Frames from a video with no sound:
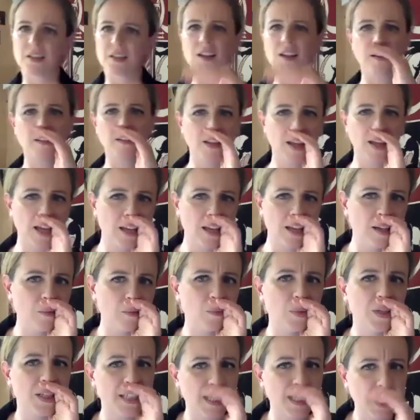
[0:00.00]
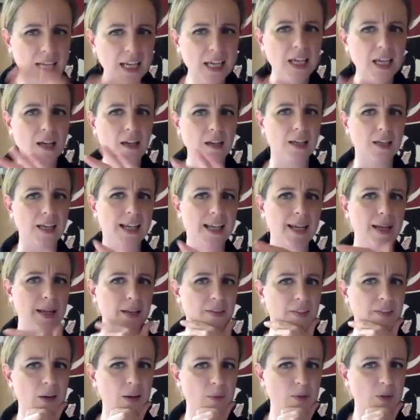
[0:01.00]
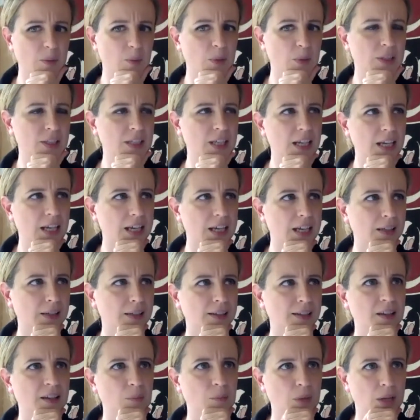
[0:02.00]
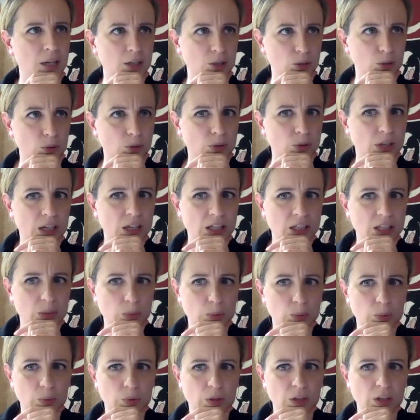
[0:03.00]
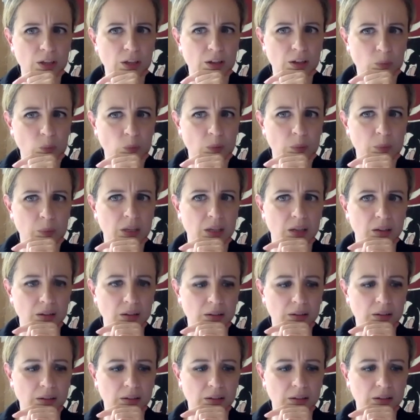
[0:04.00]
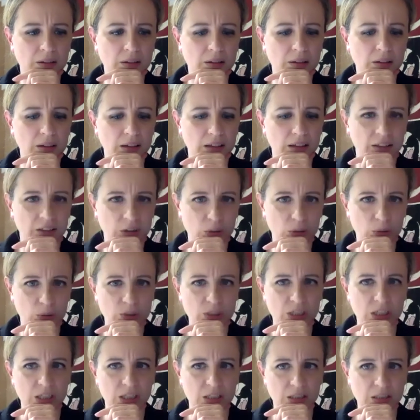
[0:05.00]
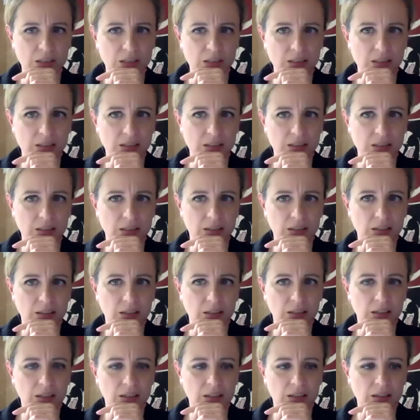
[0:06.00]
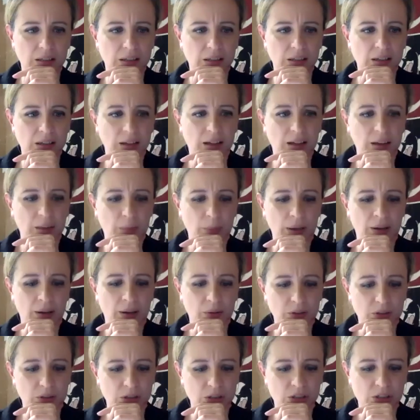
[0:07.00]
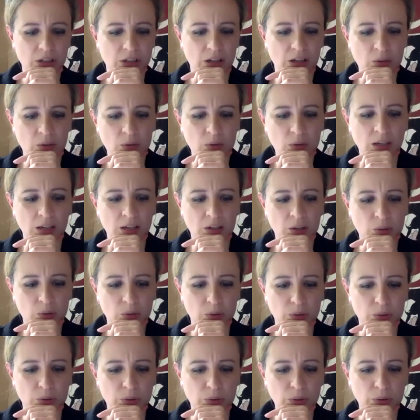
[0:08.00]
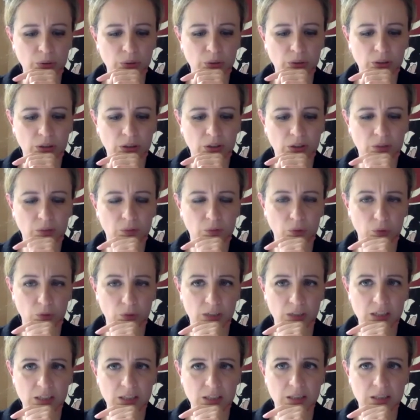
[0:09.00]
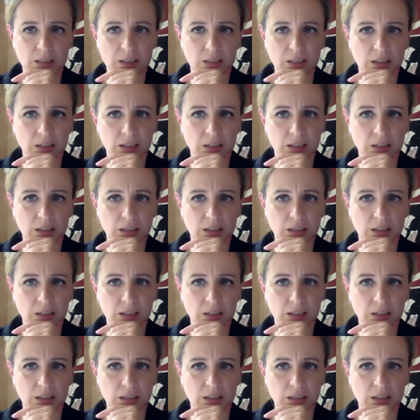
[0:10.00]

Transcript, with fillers: in particularly that was particularly me talking to all the young women in the audience about just owning your voice